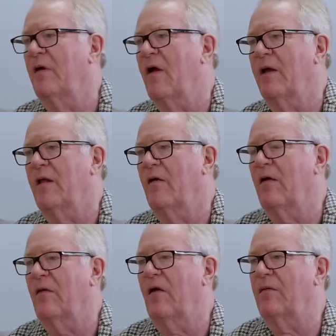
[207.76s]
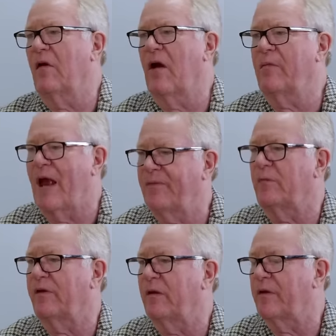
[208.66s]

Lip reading: I'm happy with it.